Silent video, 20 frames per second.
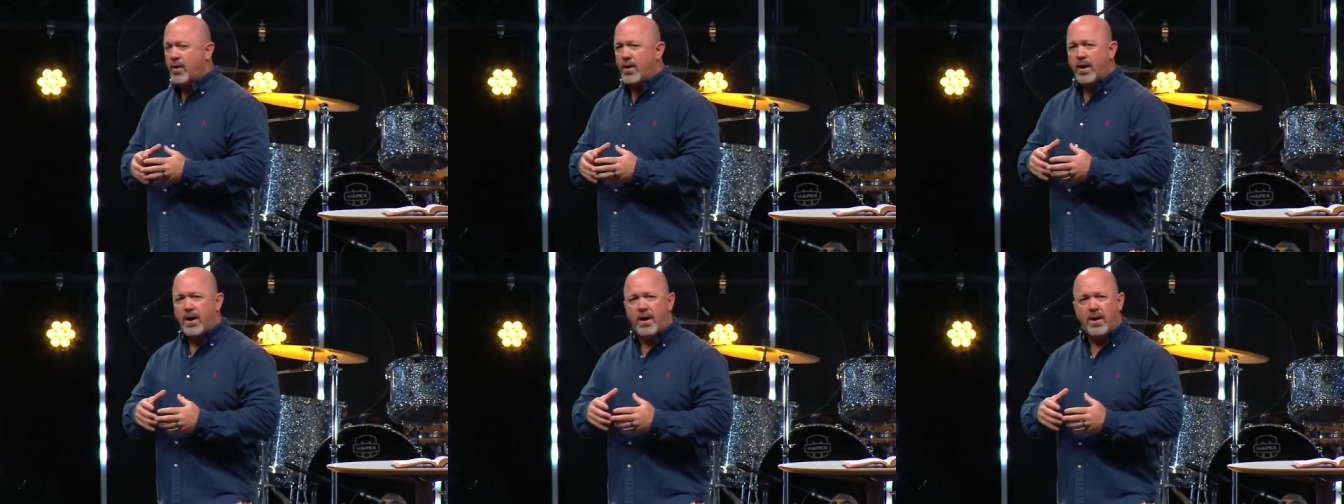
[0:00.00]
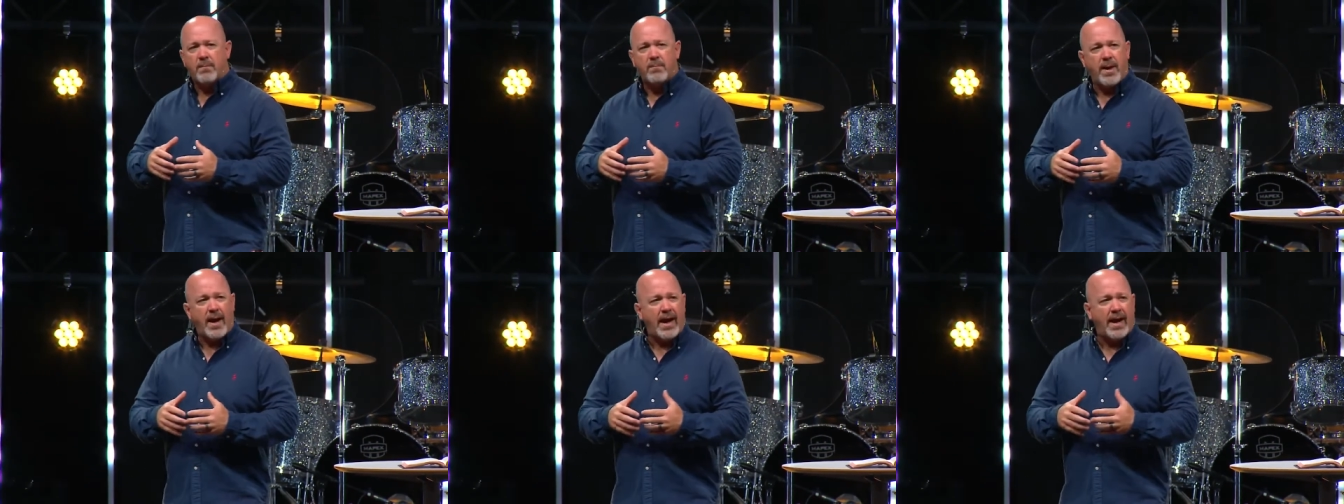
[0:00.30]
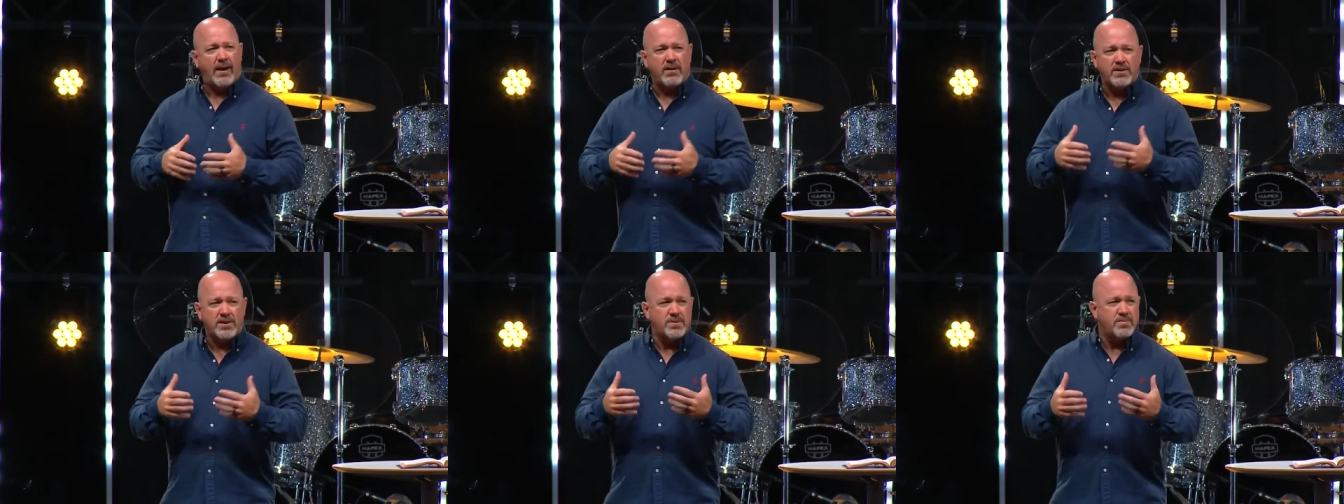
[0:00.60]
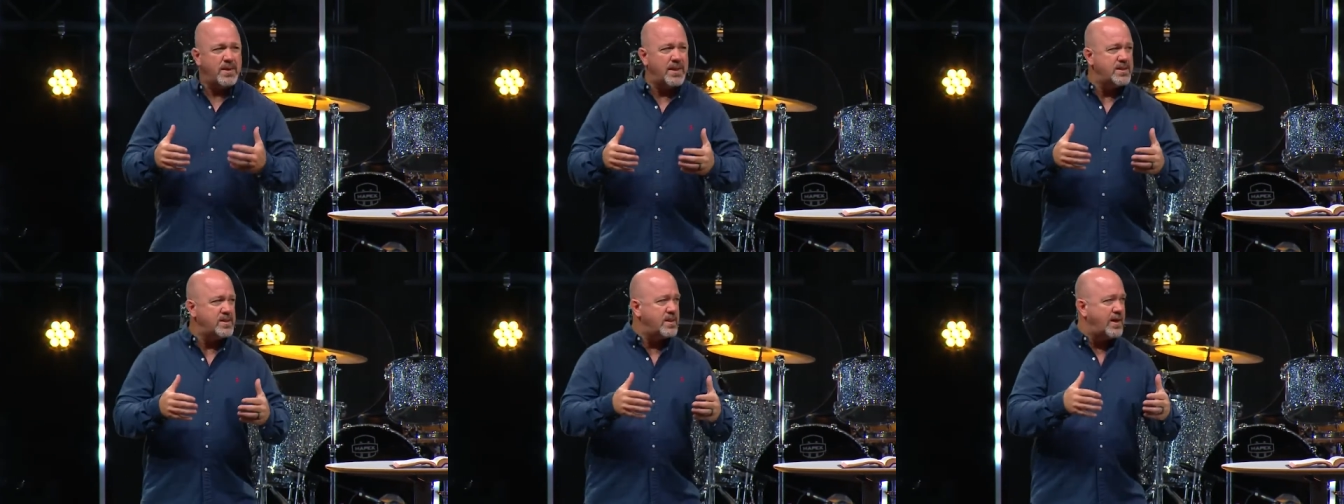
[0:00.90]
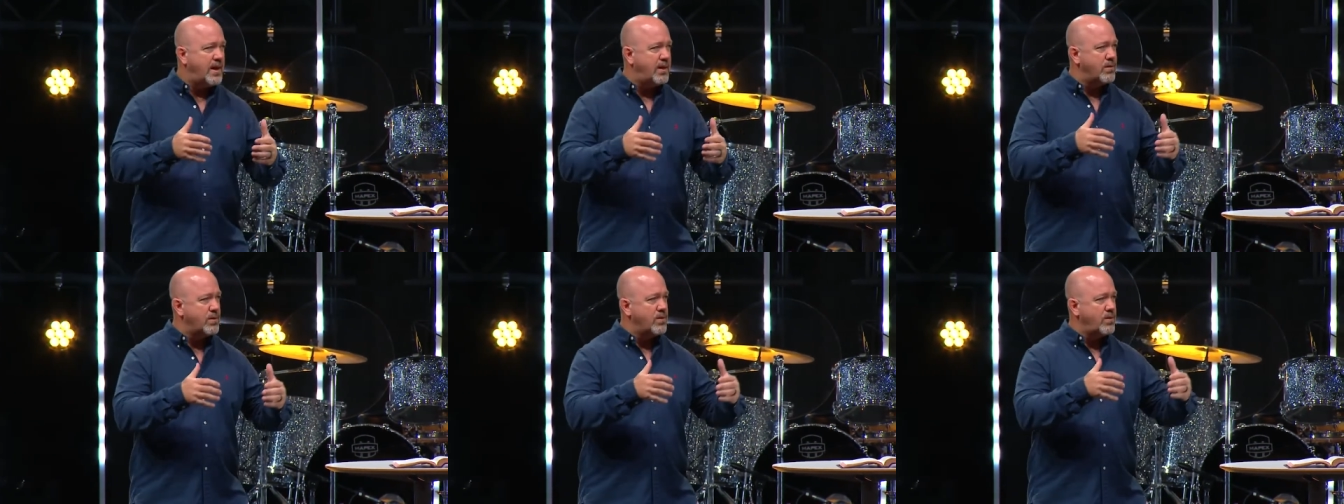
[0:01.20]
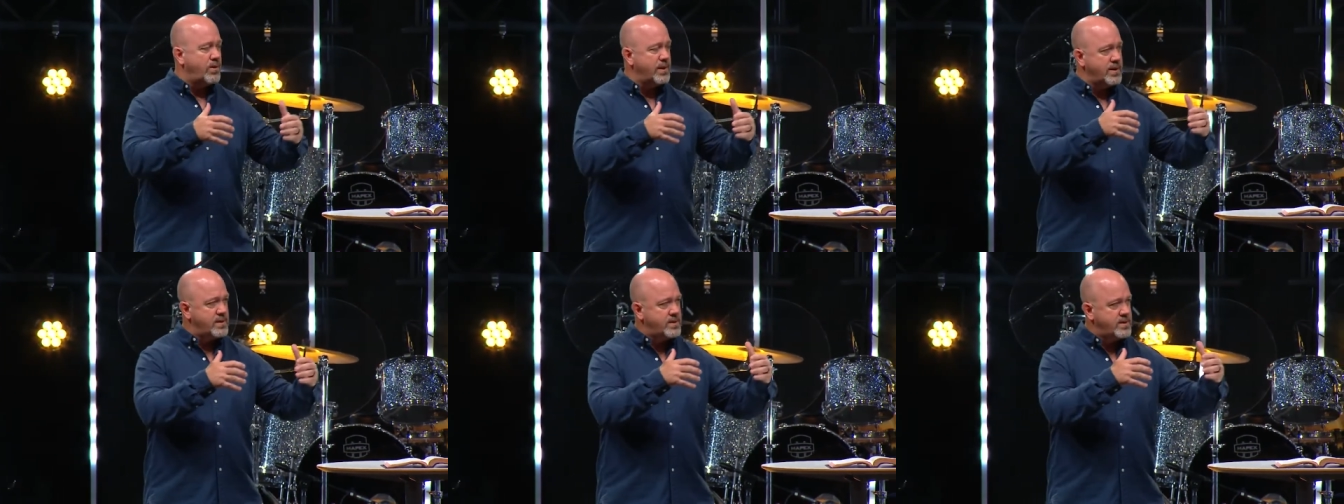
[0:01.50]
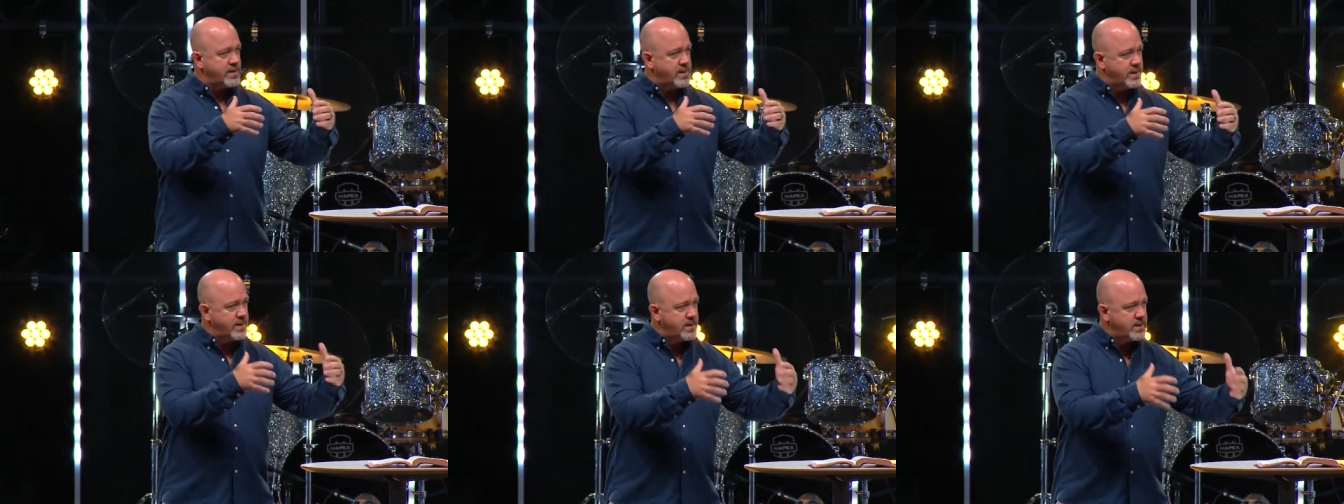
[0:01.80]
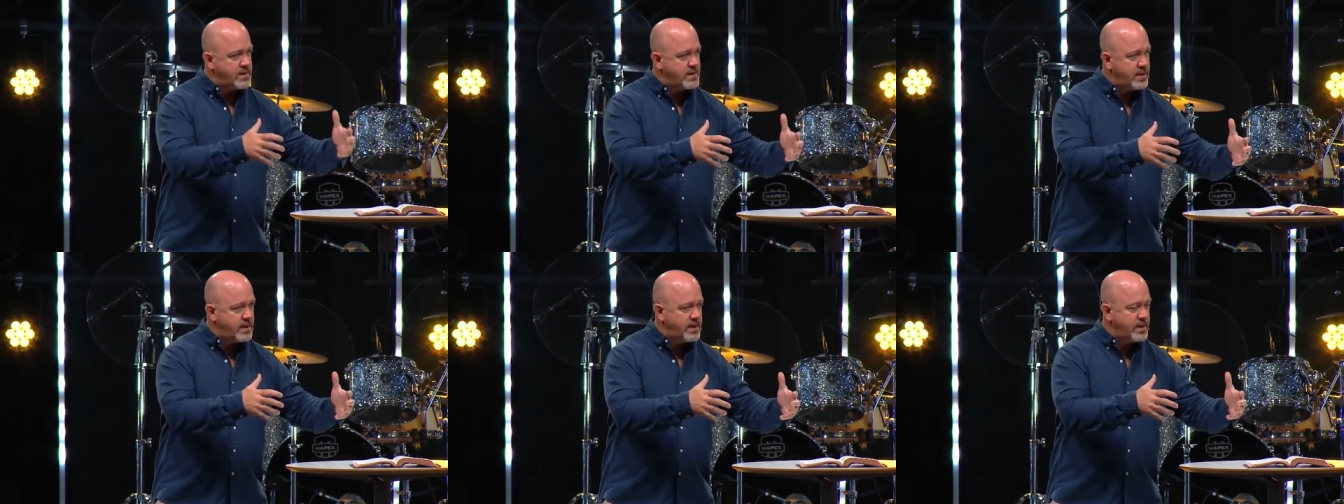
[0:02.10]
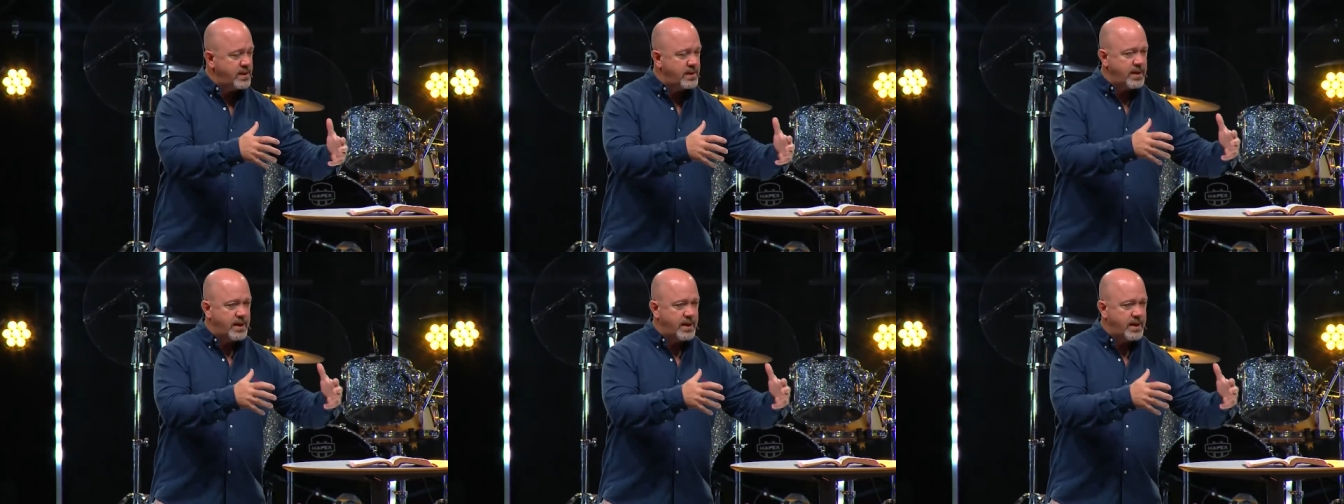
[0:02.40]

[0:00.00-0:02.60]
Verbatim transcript: um, how is my child going to continue